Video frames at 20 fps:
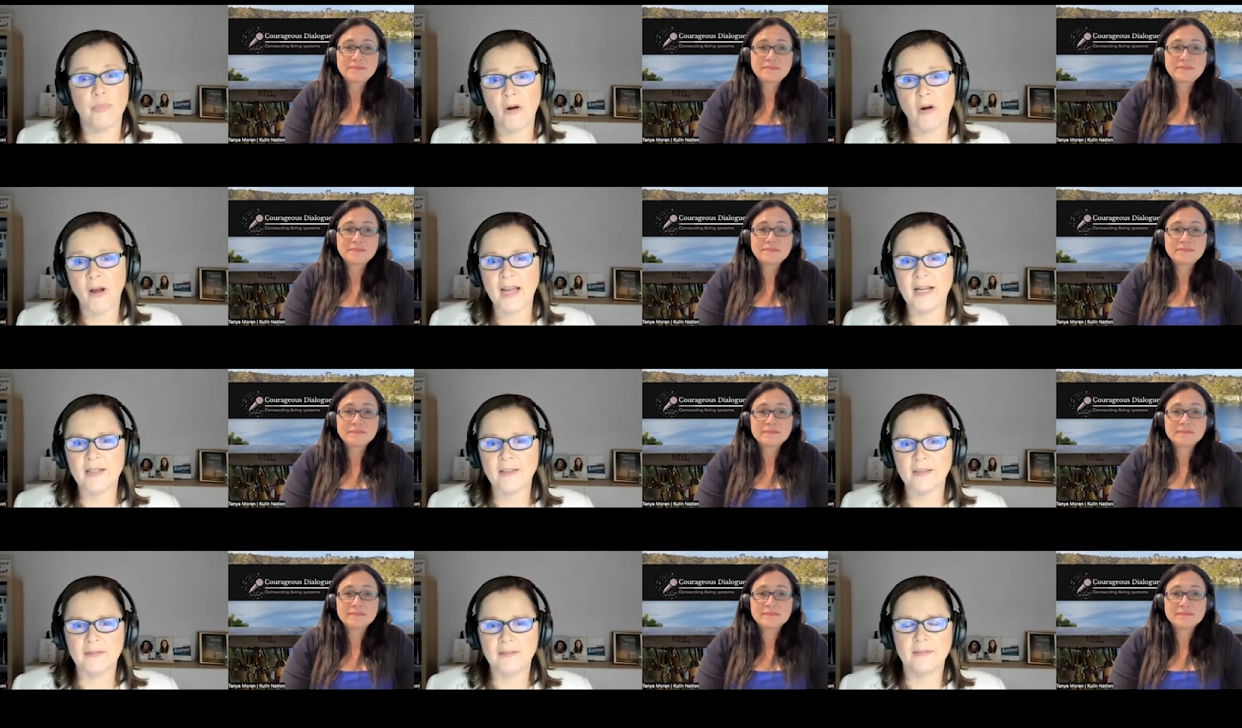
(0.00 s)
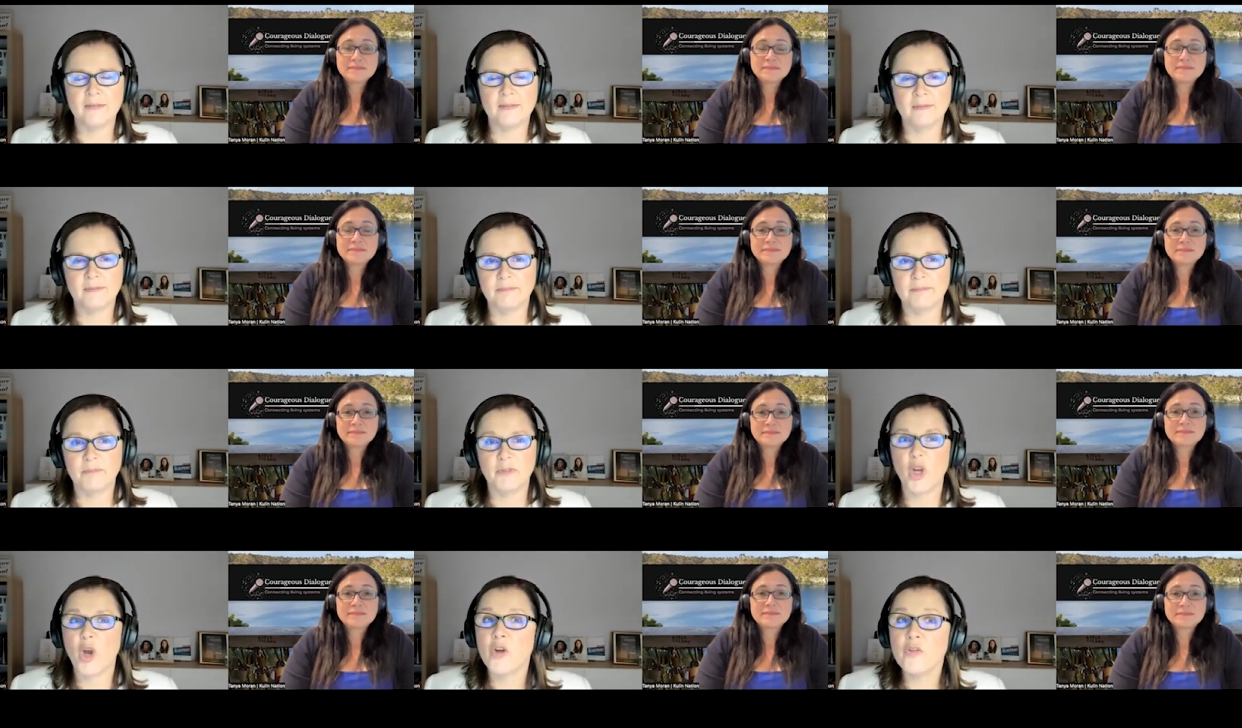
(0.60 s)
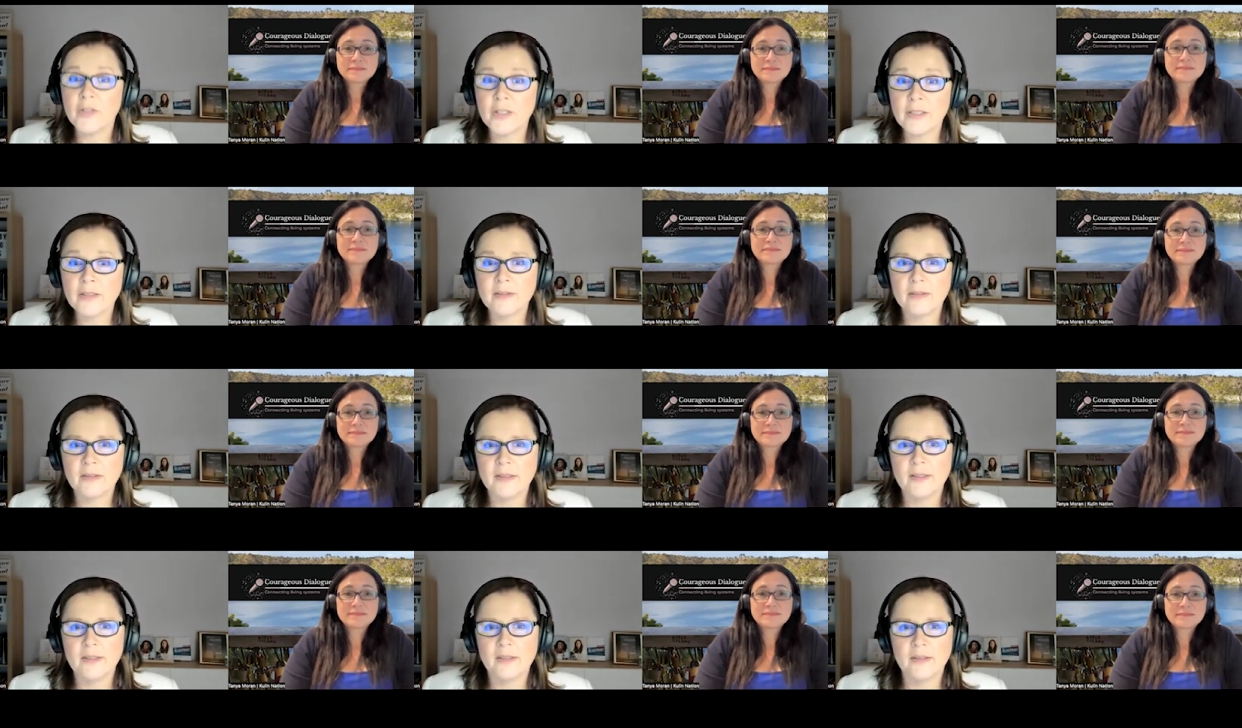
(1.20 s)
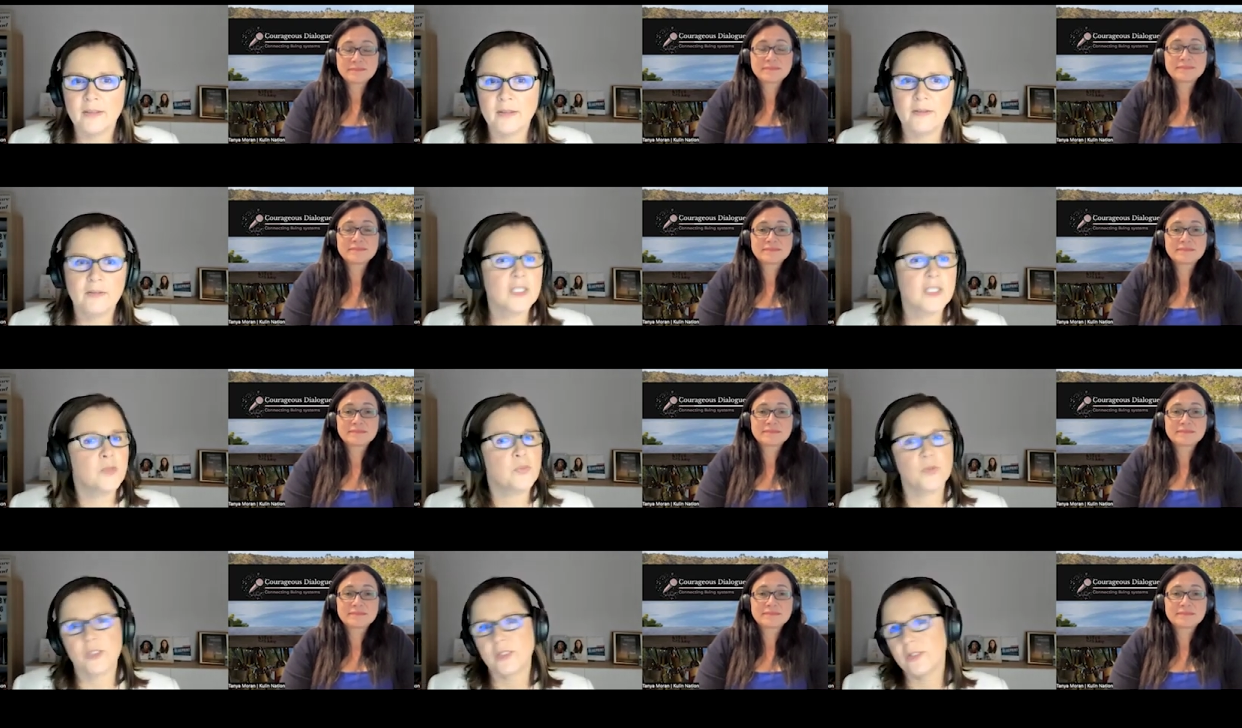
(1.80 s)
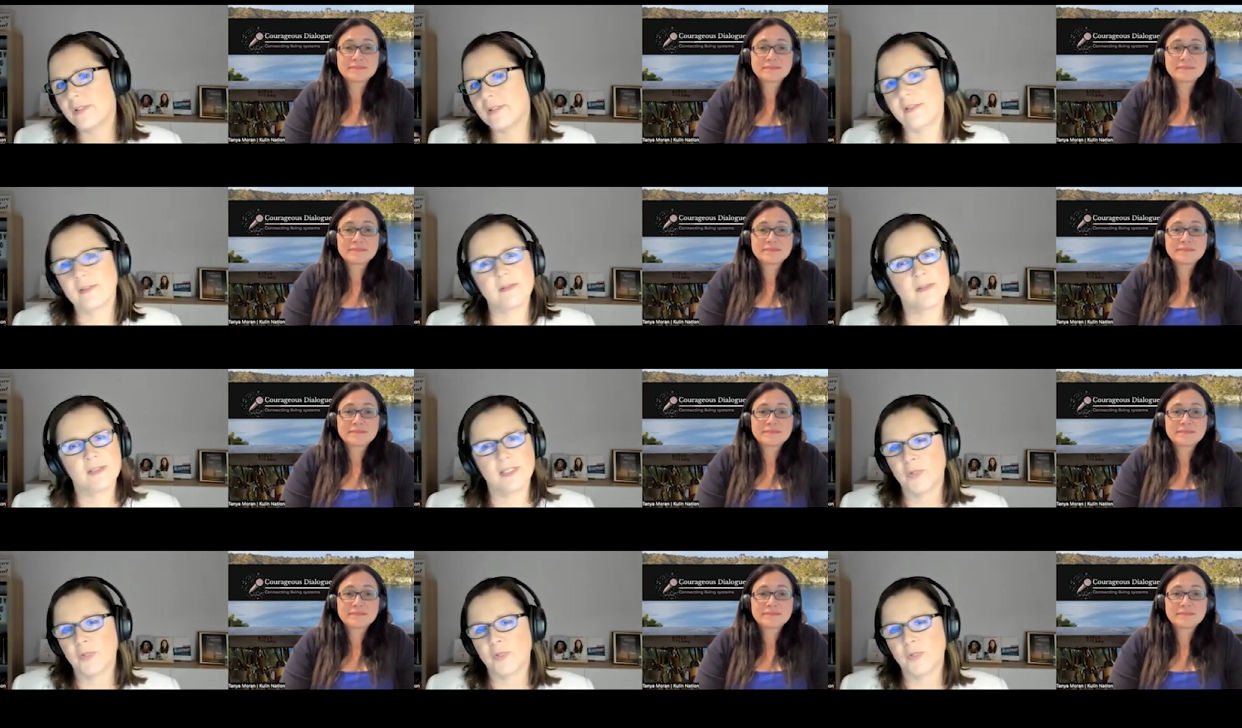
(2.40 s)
Speaker 1: prior to covid this was